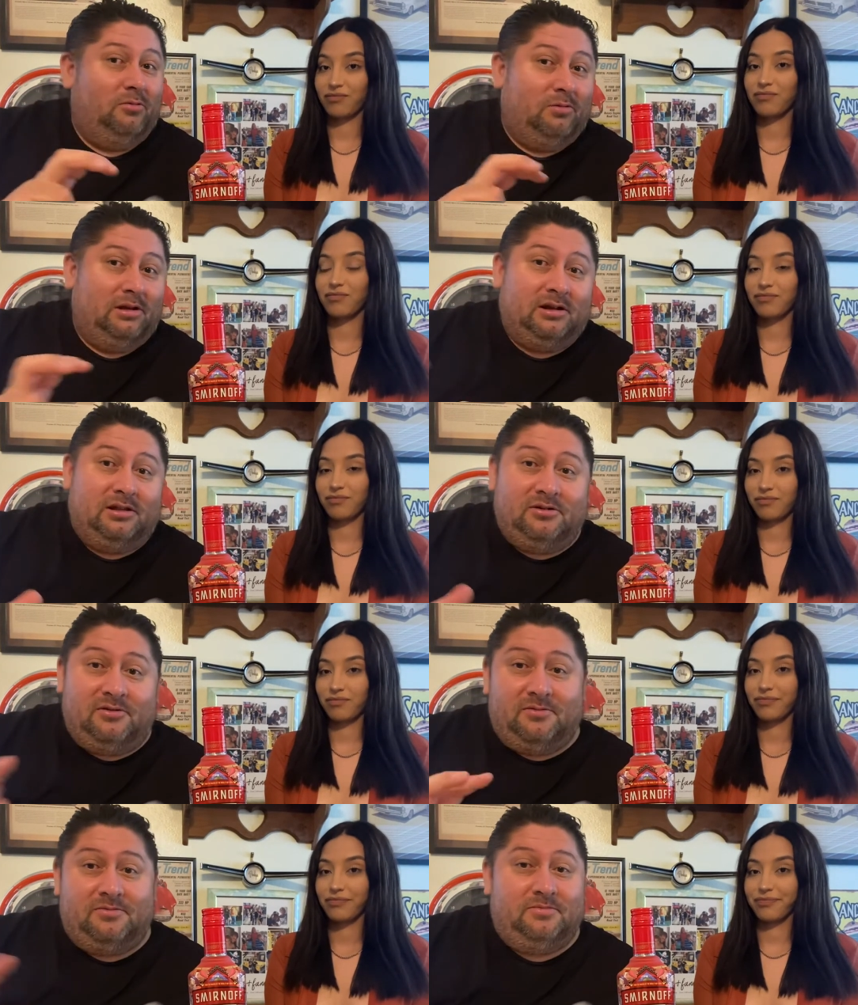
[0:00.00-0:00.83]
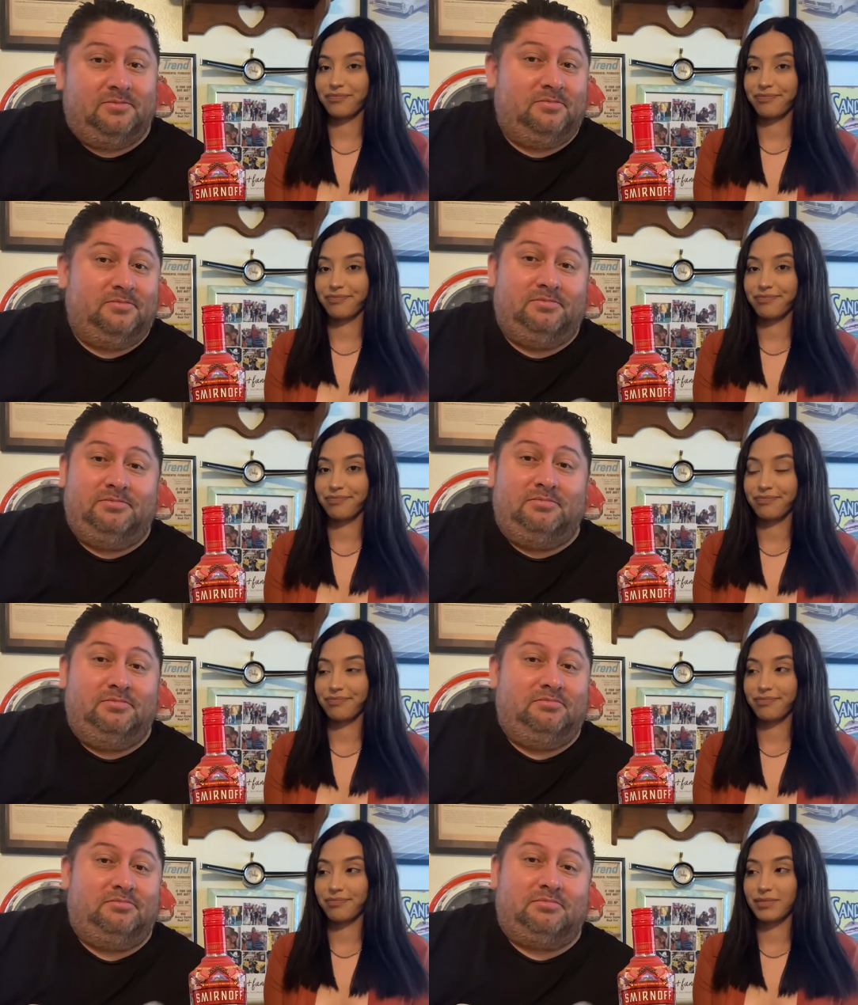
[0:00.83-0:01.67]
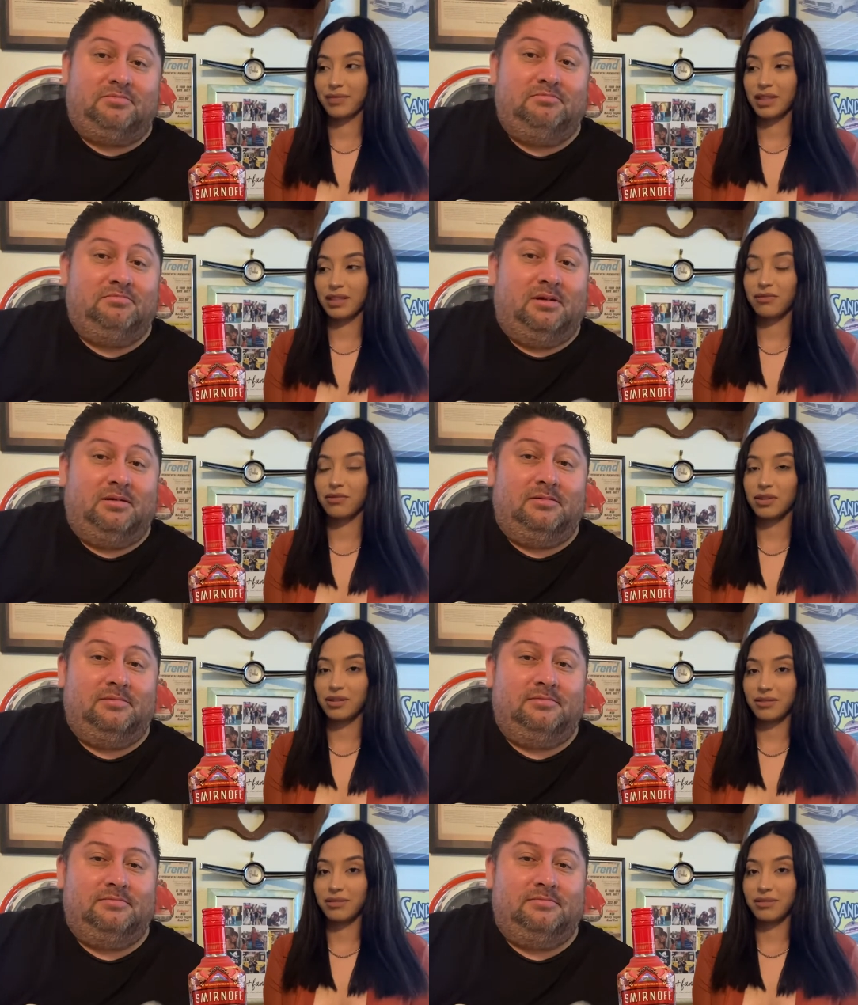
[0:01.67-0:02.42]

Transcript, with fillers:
Speaker 1: what other different,